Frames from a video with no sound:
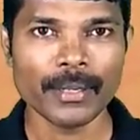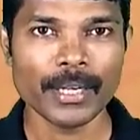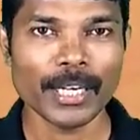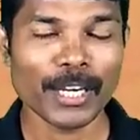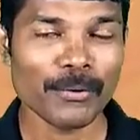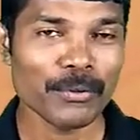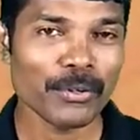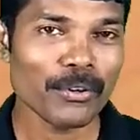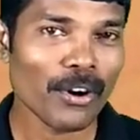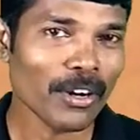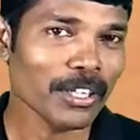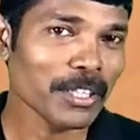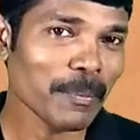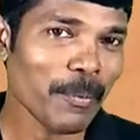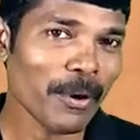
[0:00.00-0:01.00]
Now, you
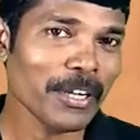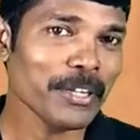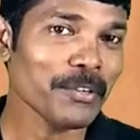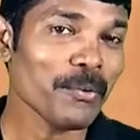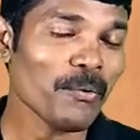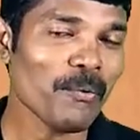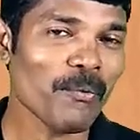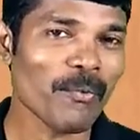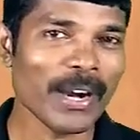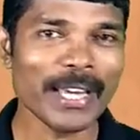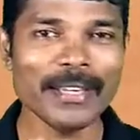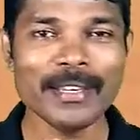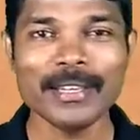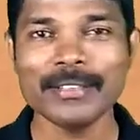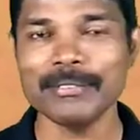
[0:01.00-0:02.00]
got the point
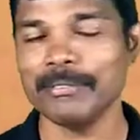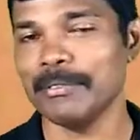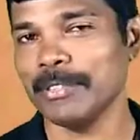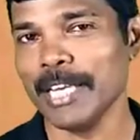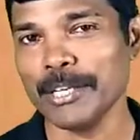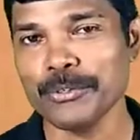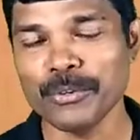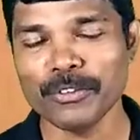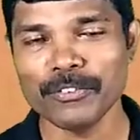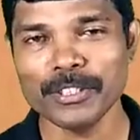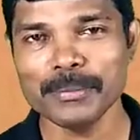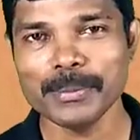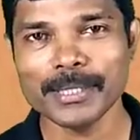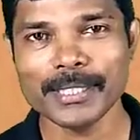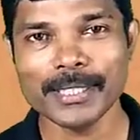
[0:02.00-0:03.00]
why Statue of
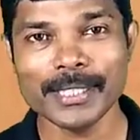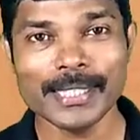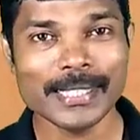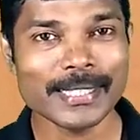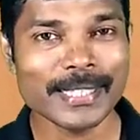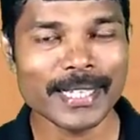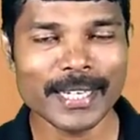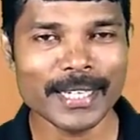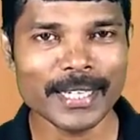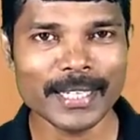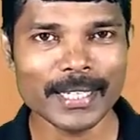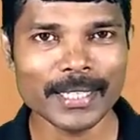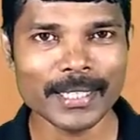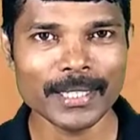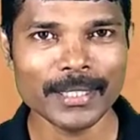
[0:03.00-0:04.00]
Liberty is green in
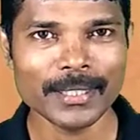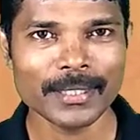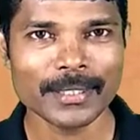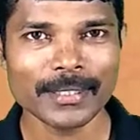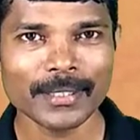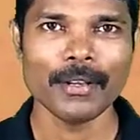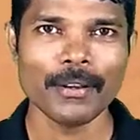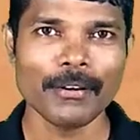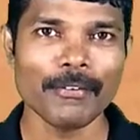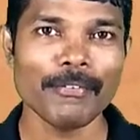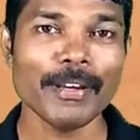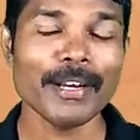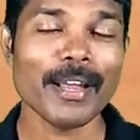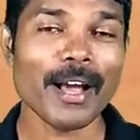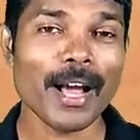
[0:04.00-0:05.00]
color?
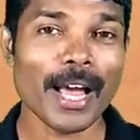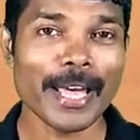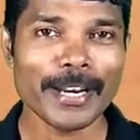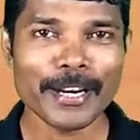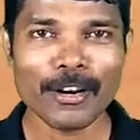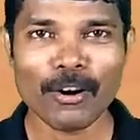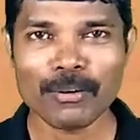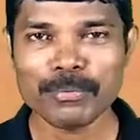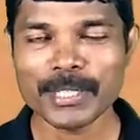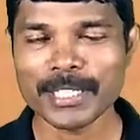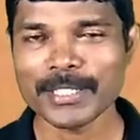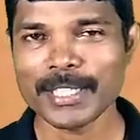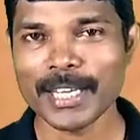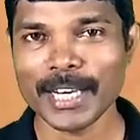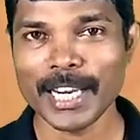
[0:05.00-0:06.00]
When iron
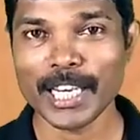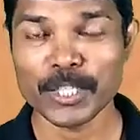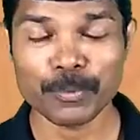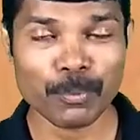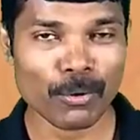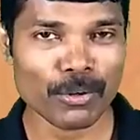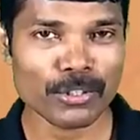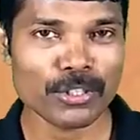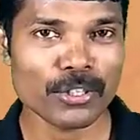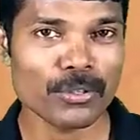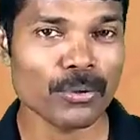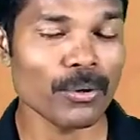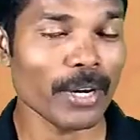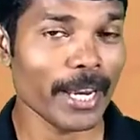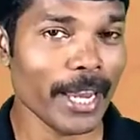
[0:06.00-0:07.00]
objects are exposed
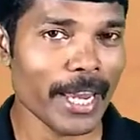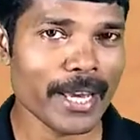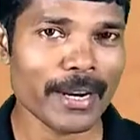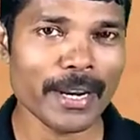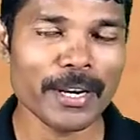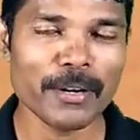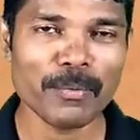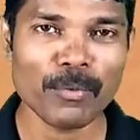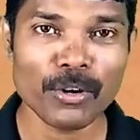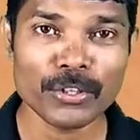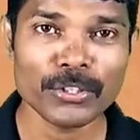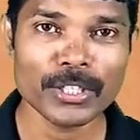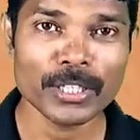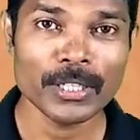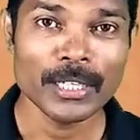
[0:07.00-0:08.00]
to air and
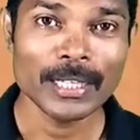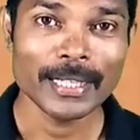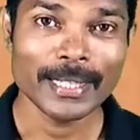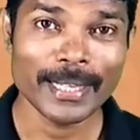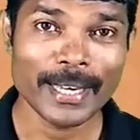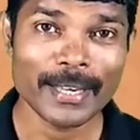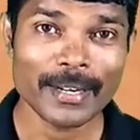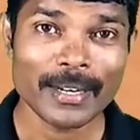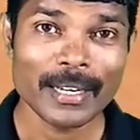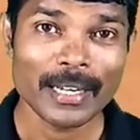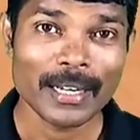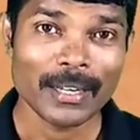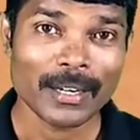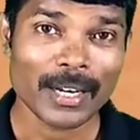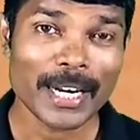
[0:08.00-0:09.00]
moisture, there
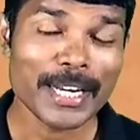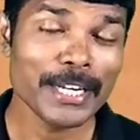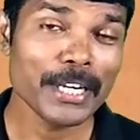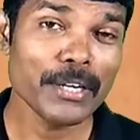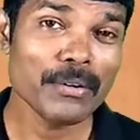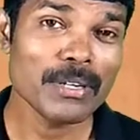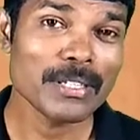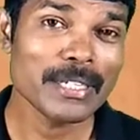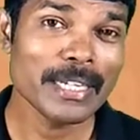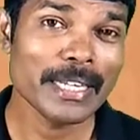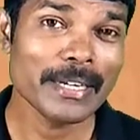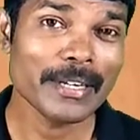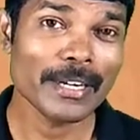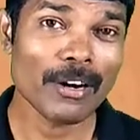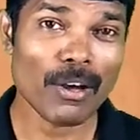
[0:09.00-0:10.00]
continuously
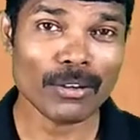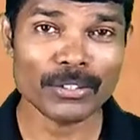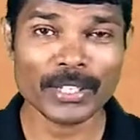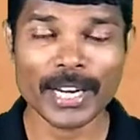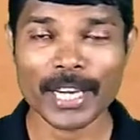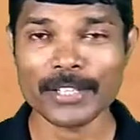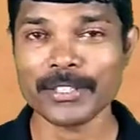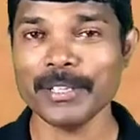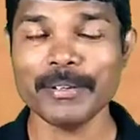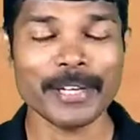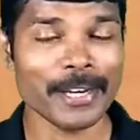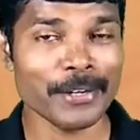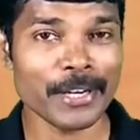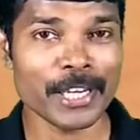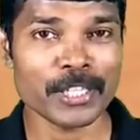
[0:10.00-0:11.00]
redox reaction
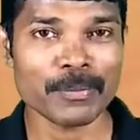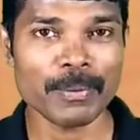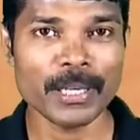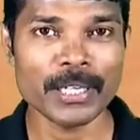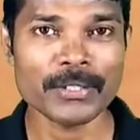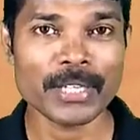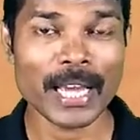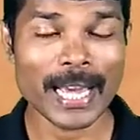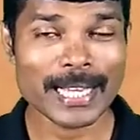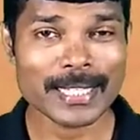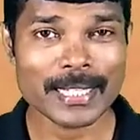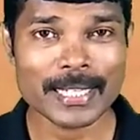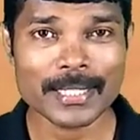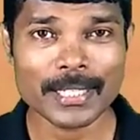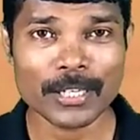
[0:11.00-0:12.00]
takes place. As a
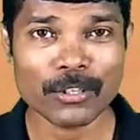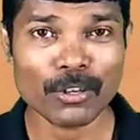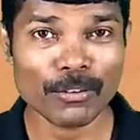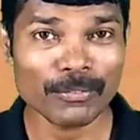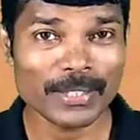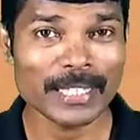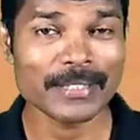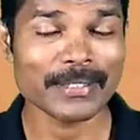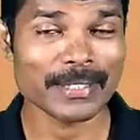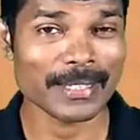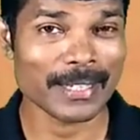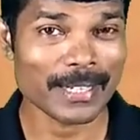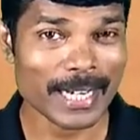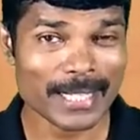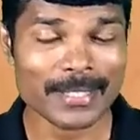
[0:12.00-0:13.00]
result of this,
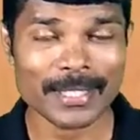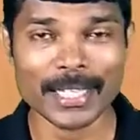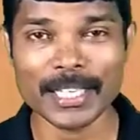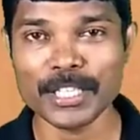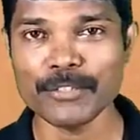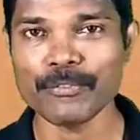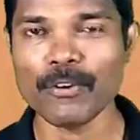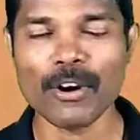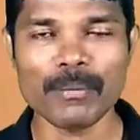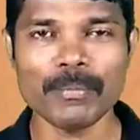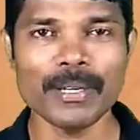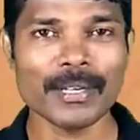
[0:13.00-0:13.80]
rust is formed.